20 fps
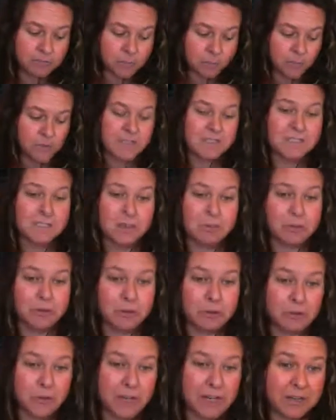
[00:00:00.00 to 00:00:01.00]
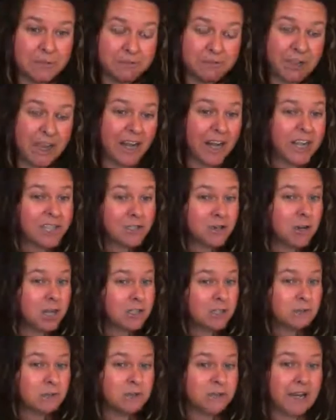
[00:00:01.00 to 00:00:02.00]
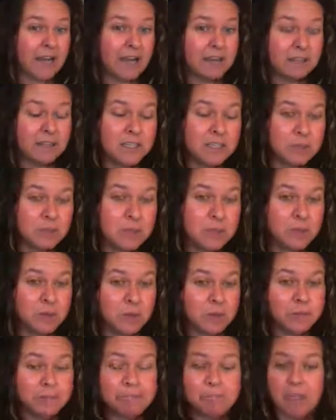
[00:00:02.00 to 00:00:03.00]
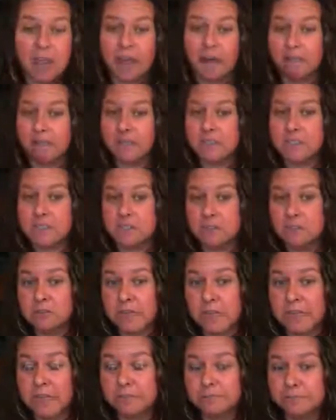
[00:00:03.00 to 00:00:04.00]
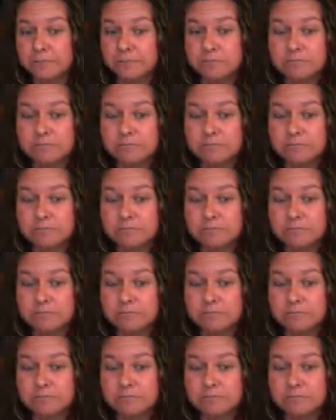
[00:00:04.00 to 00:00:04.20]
Reason number 3, and I talk to a lot of these people every single day.